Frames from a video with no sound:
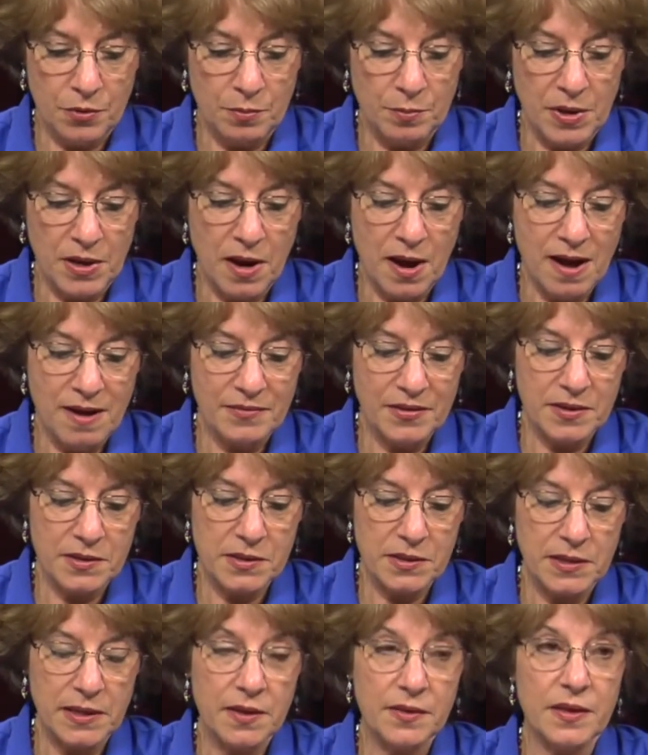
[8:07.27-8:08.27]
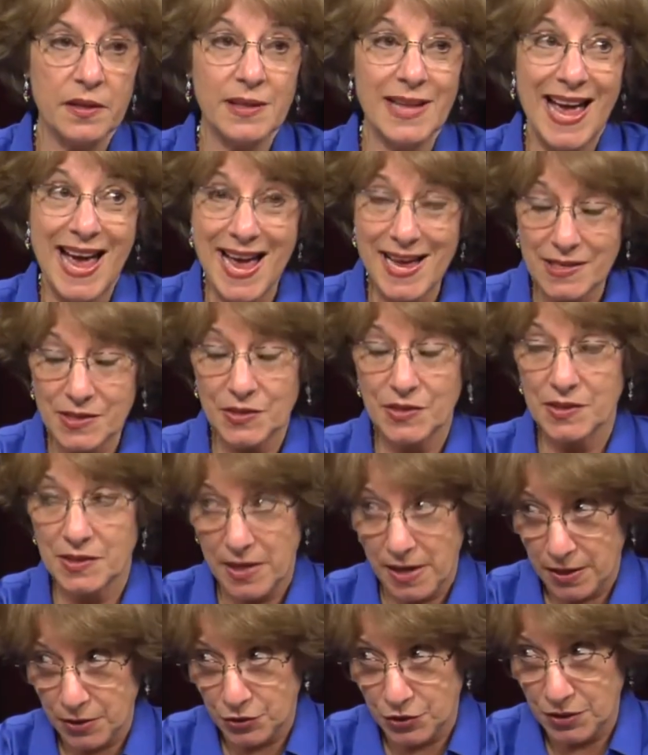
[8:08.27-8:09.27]
But obviously the last
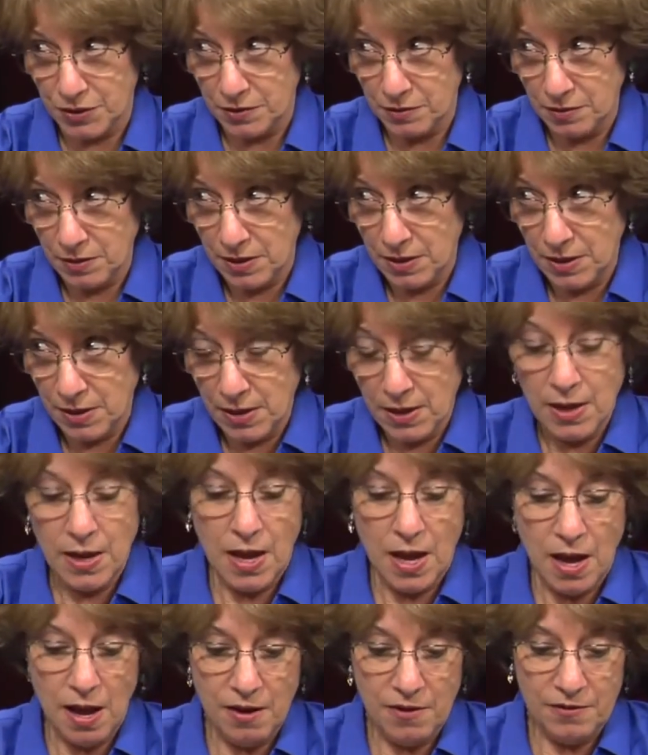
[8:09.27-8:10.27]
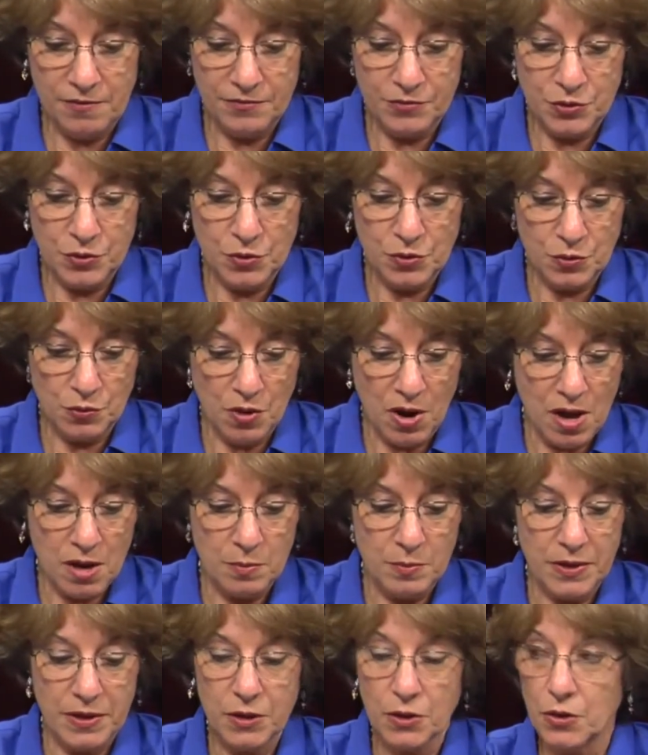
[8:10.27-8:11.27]
section of
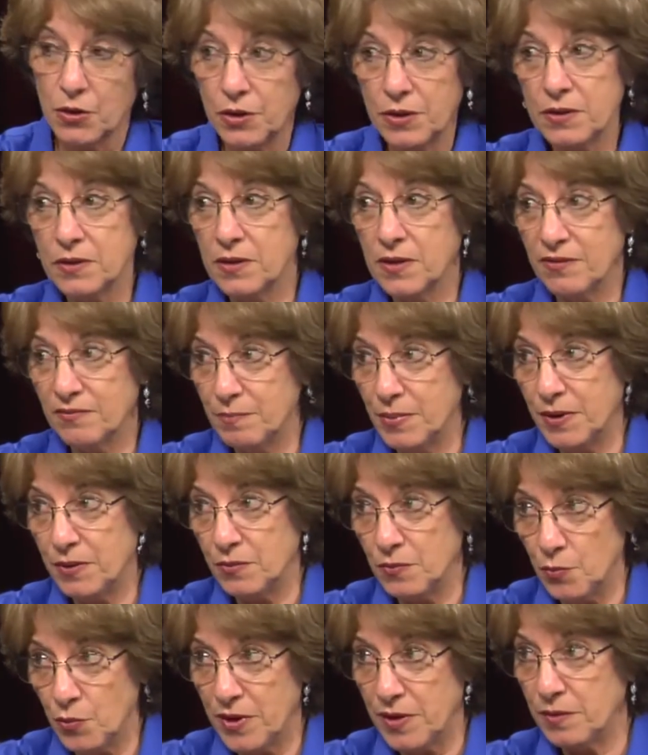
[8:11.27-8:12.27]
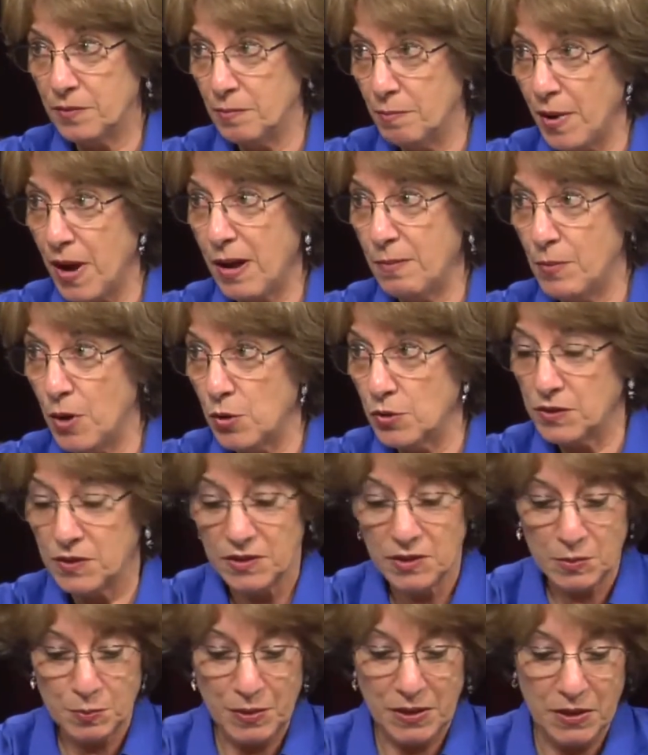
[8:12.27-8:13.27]
Deuteronomy couldn't have been written by
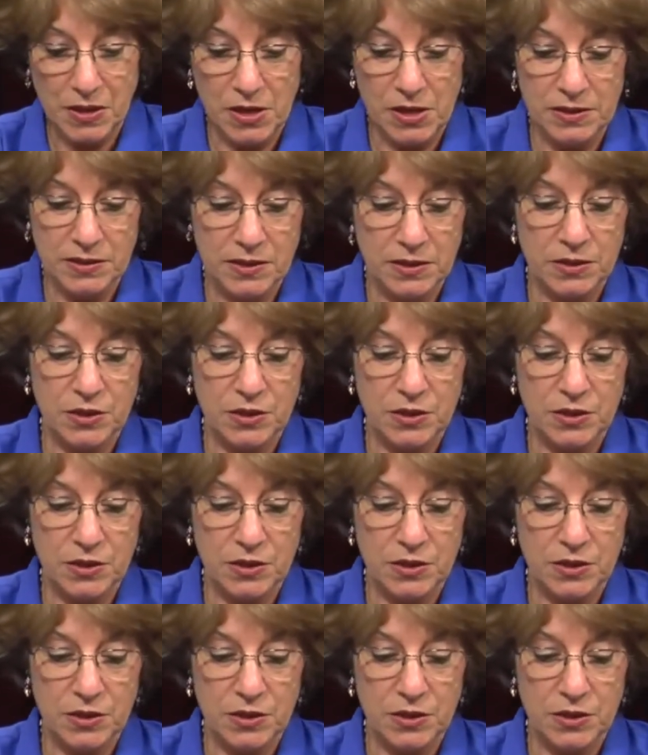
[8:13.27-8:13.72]
Moses because it